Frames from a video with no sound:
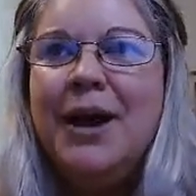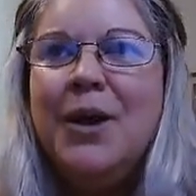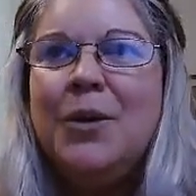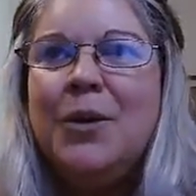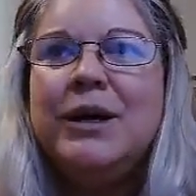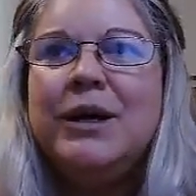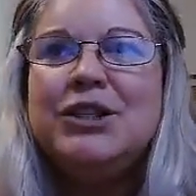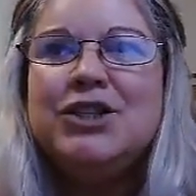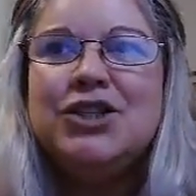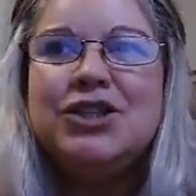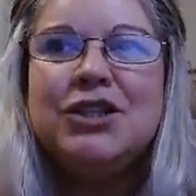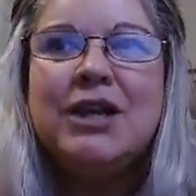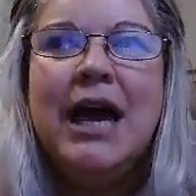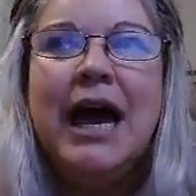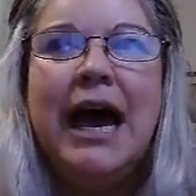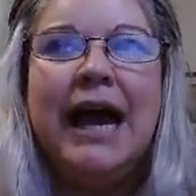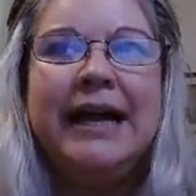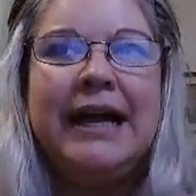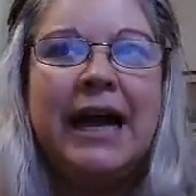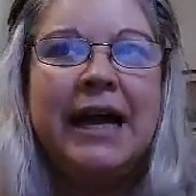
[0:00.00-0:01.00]
which
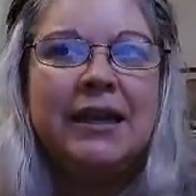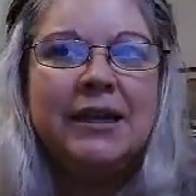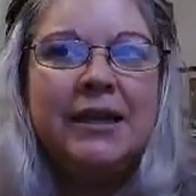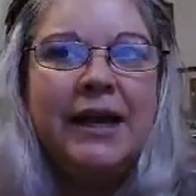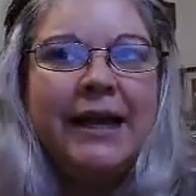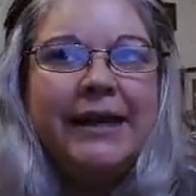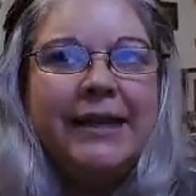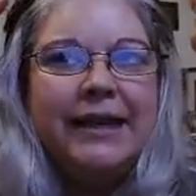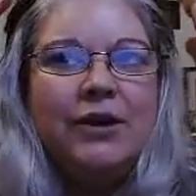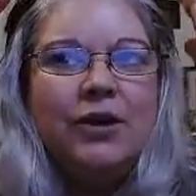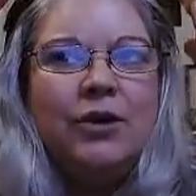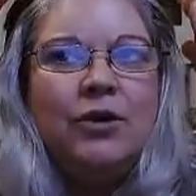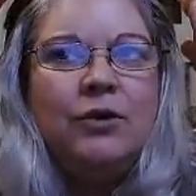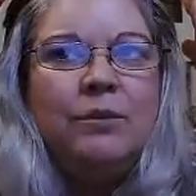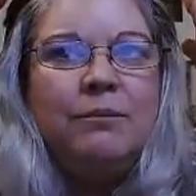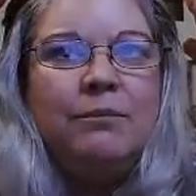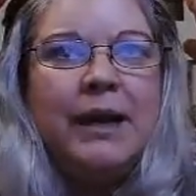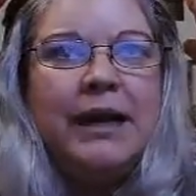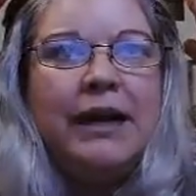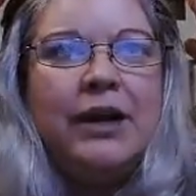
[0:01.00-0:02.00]
I kind of like. And oh,
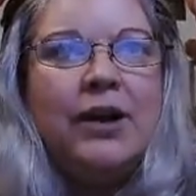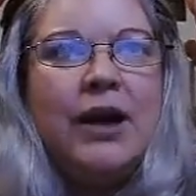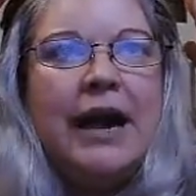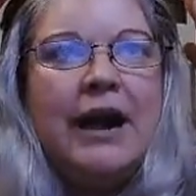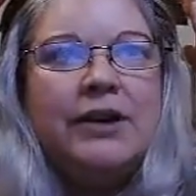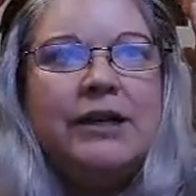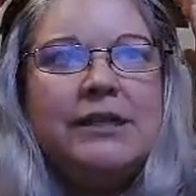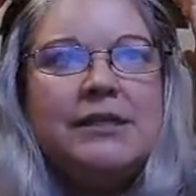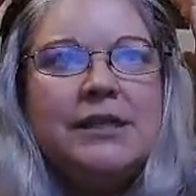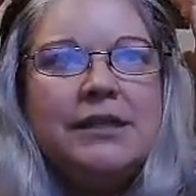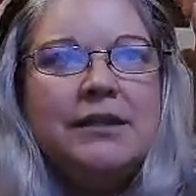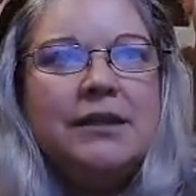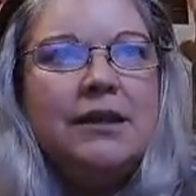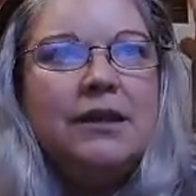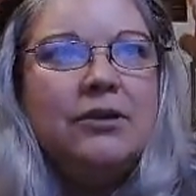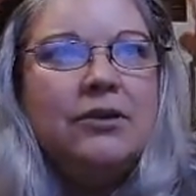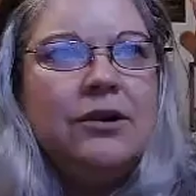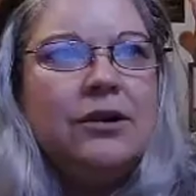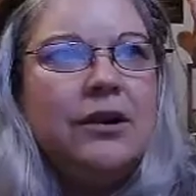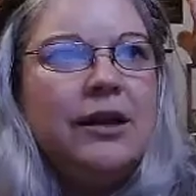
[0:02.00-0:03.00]
my crown is a
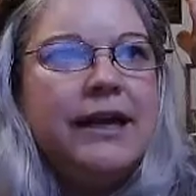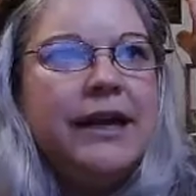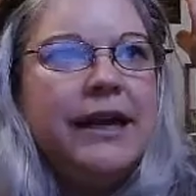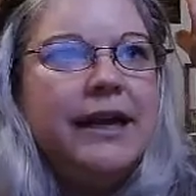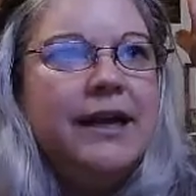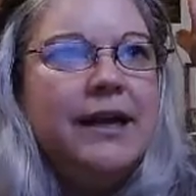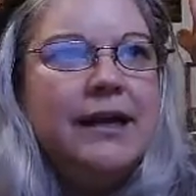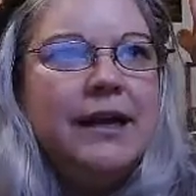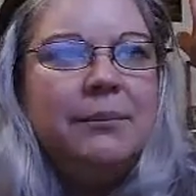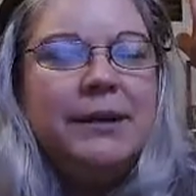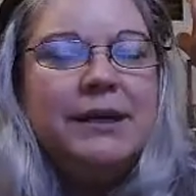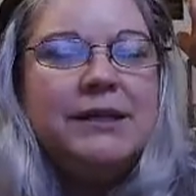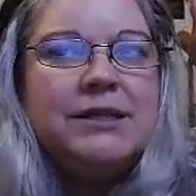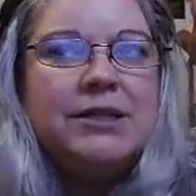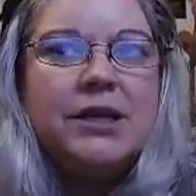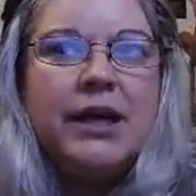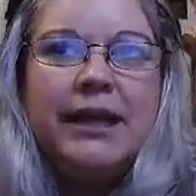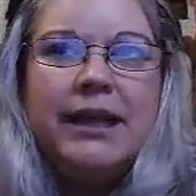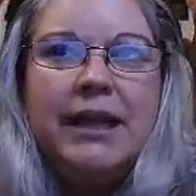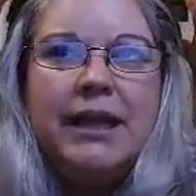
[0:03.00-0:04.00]
little crooked. Let me
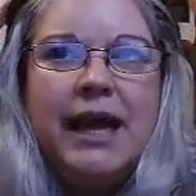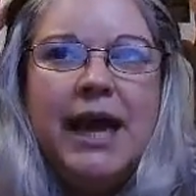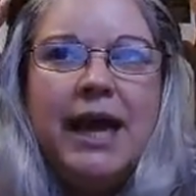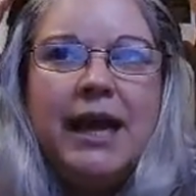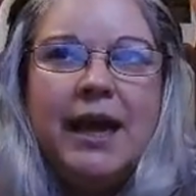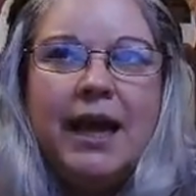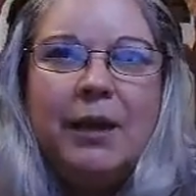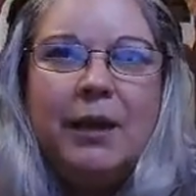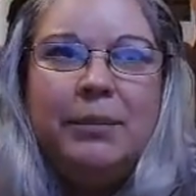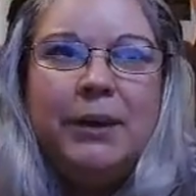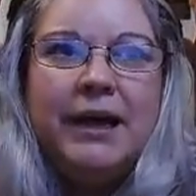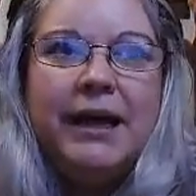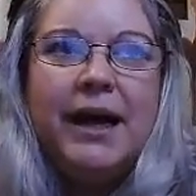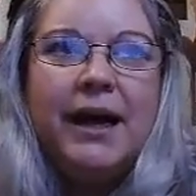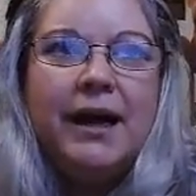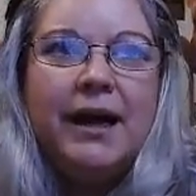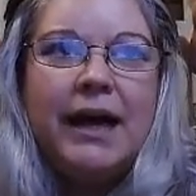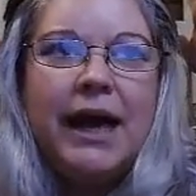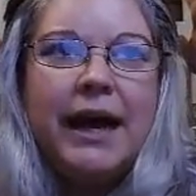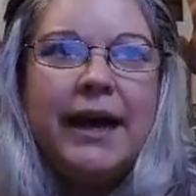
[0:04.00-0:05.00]
straighten that up
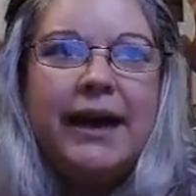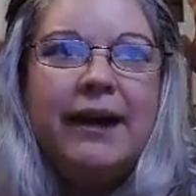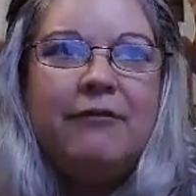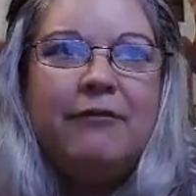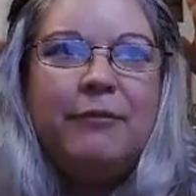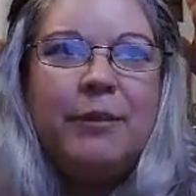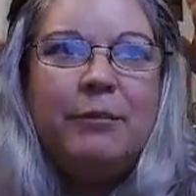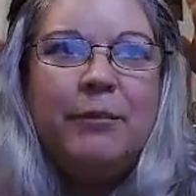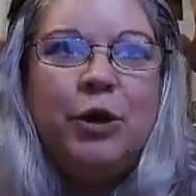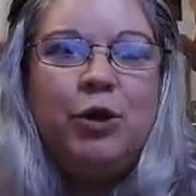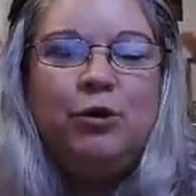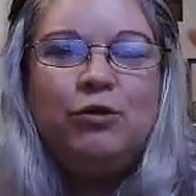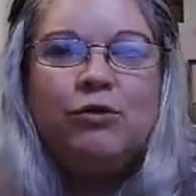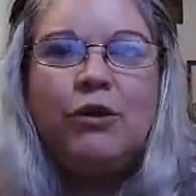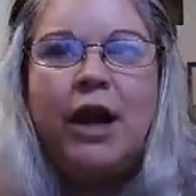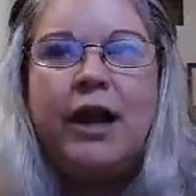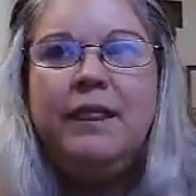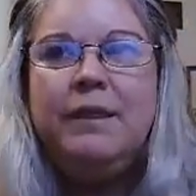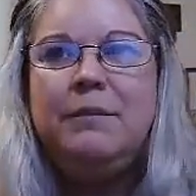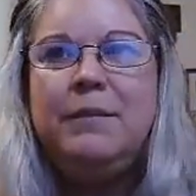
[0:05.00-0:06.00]
here. Got to have my moon
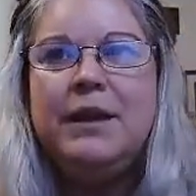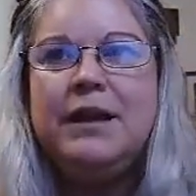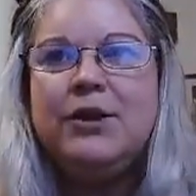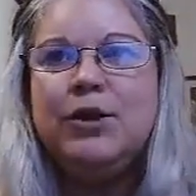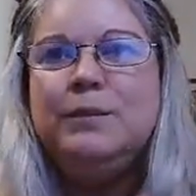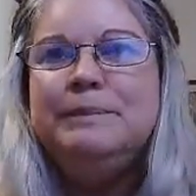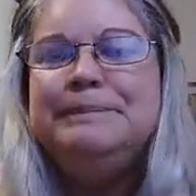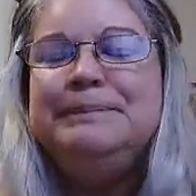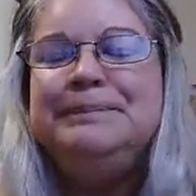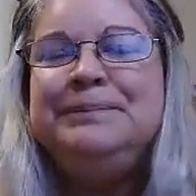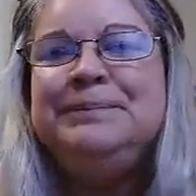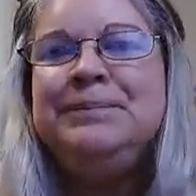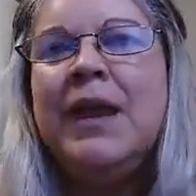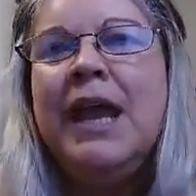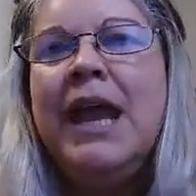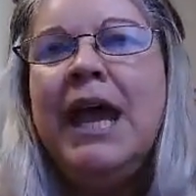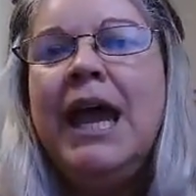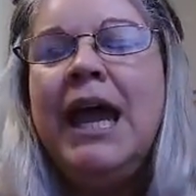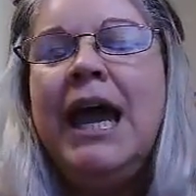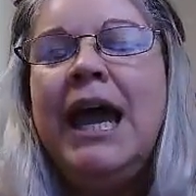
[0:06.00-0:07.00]
right in the middle.
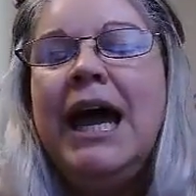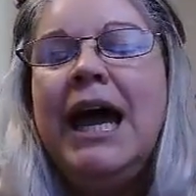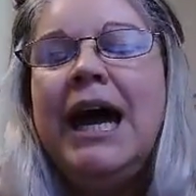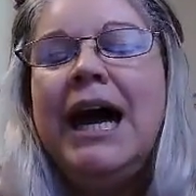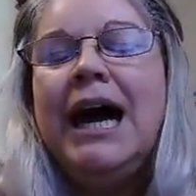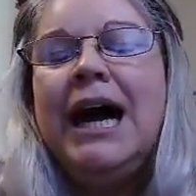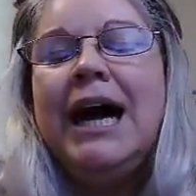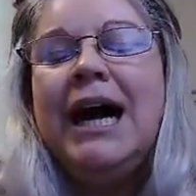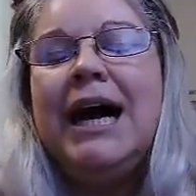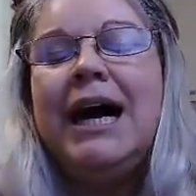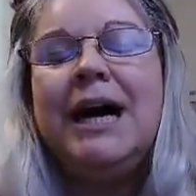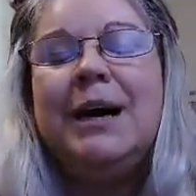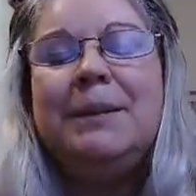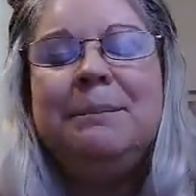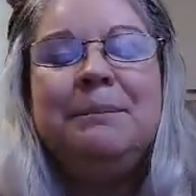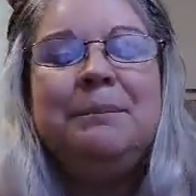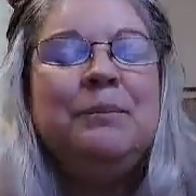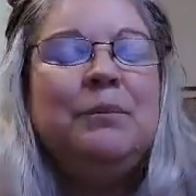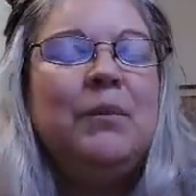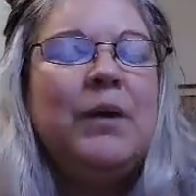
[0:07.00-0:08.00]

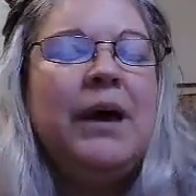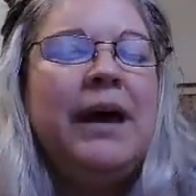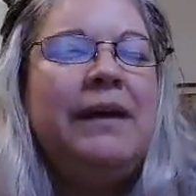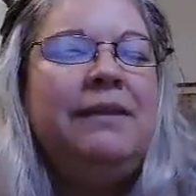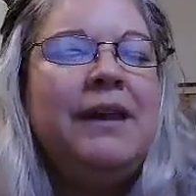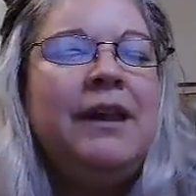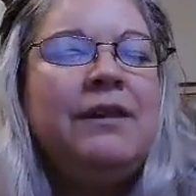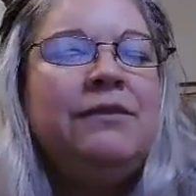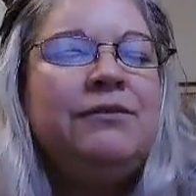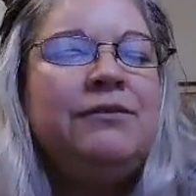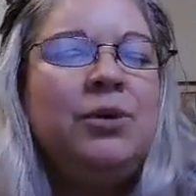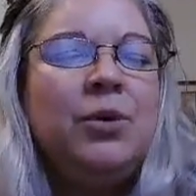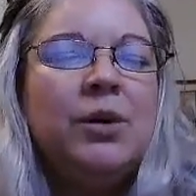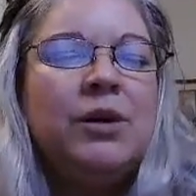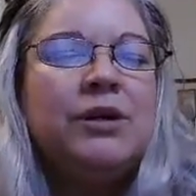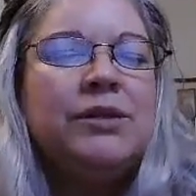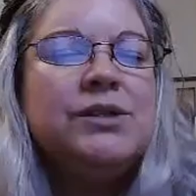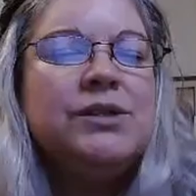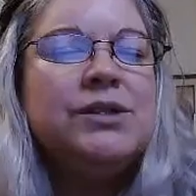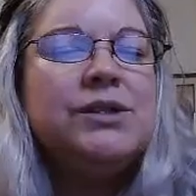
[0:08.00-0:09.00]
And then of
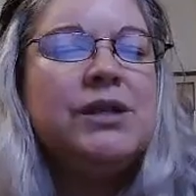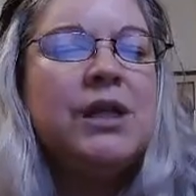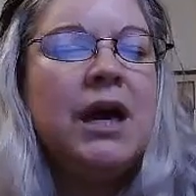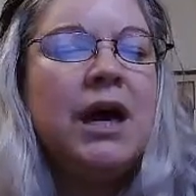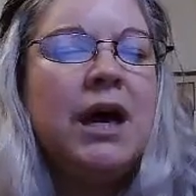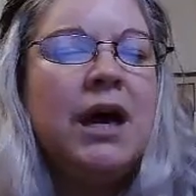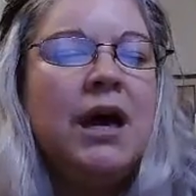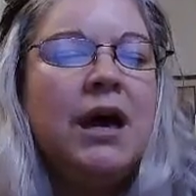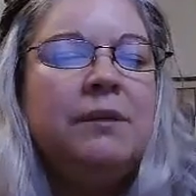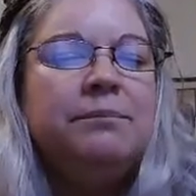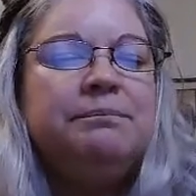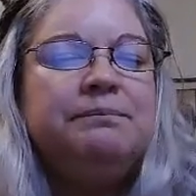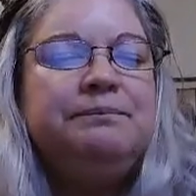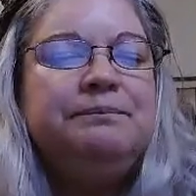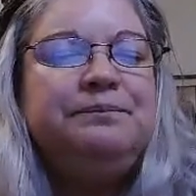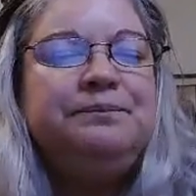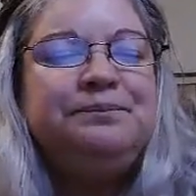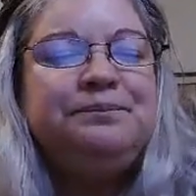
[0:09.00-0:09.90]
course. On